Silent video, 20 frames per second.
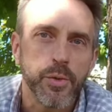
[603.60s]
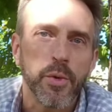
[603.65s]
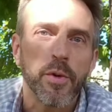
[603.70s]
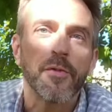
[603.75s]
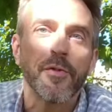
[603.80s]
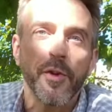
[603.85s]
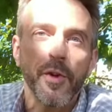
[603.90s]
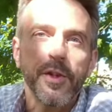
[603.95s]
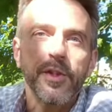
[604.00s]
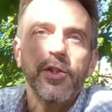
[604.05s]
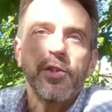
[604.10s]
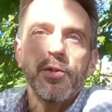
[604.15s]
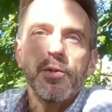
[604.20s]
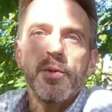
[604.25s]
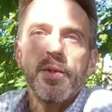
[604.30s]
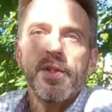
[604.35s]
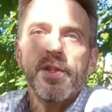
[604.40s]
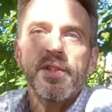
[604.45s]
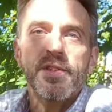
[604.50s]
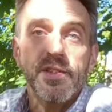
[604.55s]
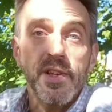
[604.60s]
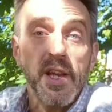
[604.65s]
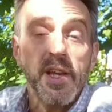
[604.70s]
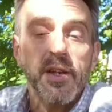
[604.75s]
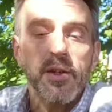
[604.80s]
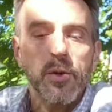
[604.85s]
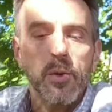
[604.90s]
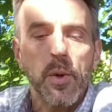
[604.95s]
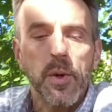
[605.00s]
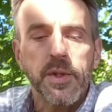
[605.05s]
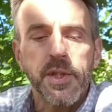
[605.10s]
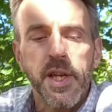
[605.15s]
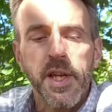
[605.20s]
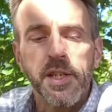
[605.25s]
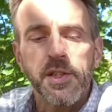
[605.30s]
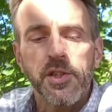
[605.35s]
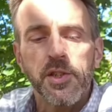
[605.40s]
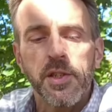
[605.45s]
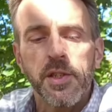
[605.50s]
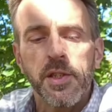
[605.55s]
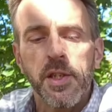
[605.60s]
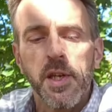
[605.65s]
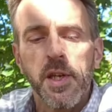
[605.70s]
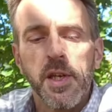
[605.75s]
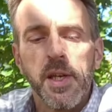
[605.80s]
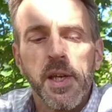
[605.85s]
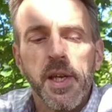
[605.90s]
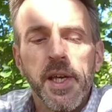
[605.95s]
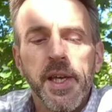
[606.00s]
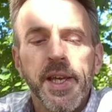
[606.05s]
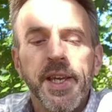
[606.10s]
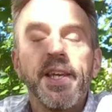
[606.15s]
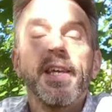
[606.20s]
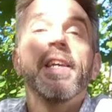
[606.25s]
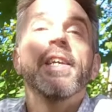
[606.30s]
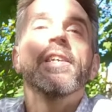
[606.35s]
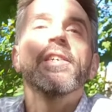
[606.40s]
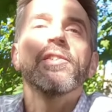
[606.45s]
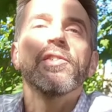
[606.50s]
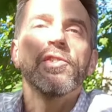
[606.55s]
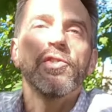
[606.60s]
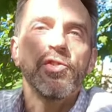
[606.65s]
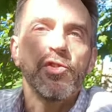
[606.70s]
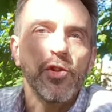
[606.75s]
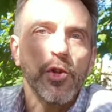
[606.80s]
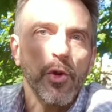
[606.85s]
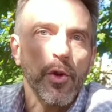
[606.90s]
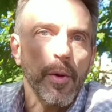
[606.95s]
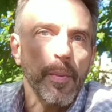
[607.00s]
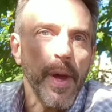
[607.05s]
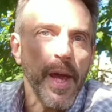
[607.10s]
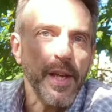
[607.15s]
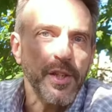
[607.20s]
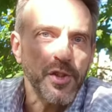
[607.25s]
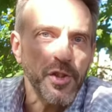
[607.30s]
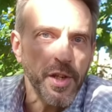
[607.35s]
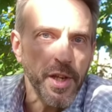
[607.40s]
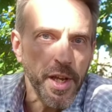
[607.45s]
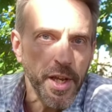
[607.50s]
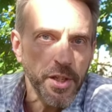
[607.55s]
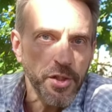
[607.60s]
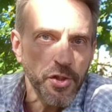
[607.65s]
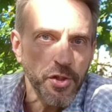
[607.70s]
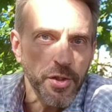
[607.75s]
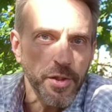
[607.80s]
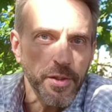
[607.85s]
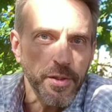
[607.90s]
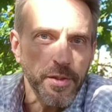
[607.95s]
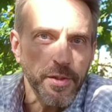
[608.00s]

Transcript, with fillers: referred to in the second quotation, is your imagination